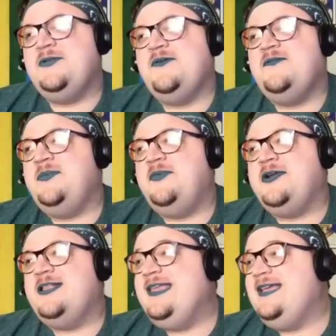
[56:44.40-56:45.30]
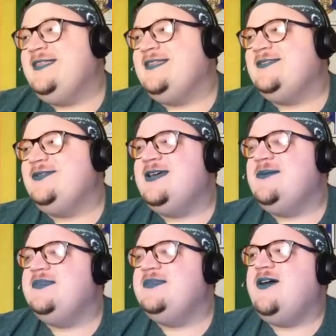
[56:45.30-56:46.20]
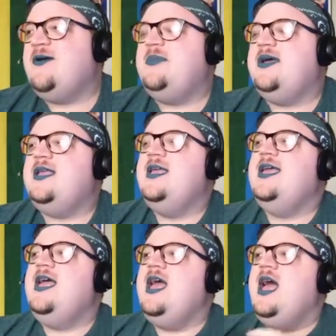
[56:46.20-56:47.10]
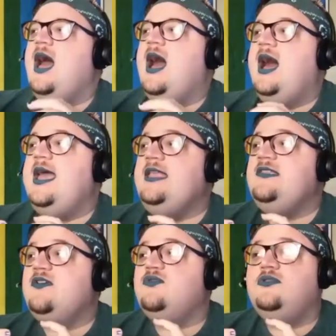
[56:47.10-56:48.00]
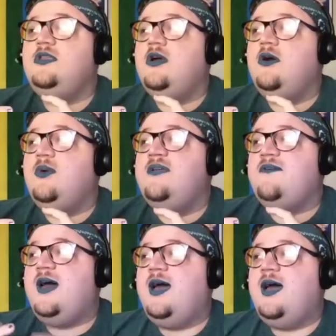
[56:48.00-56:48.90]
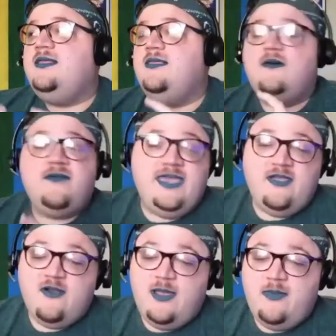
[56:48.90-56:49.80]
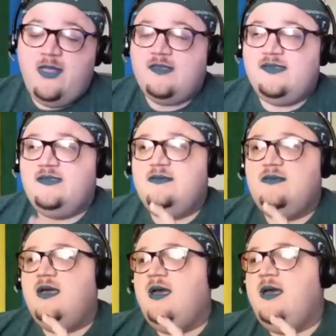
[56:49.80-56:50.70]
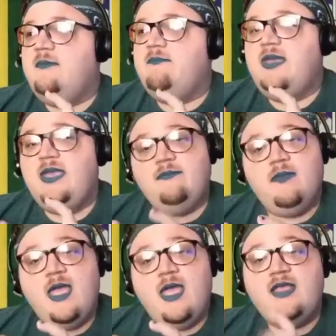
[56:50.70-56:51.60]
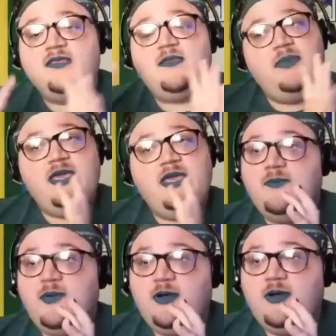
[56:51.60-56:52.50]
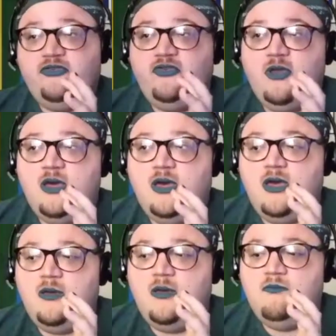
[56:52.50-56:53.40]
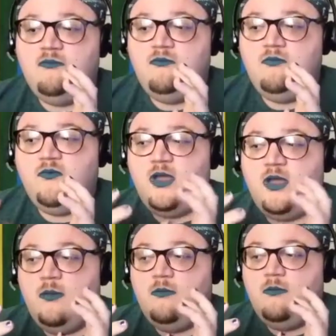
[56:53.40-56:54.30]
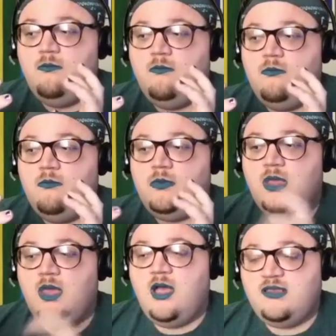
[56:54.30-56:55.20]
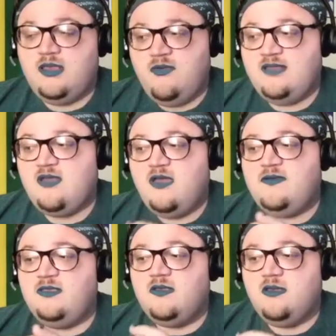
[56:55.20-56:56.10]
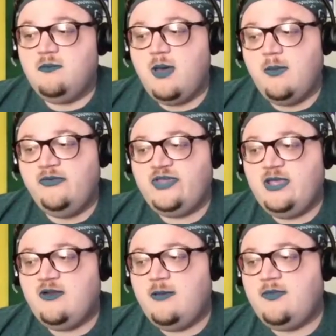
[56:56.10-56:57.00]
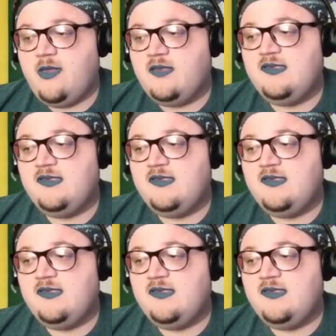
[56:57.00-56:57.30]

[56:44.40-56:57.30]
know if people are gonna like this when it comes out, but I don't know if I love hate crime laws. And it's a big push from Democrats often to publish hate crime laws.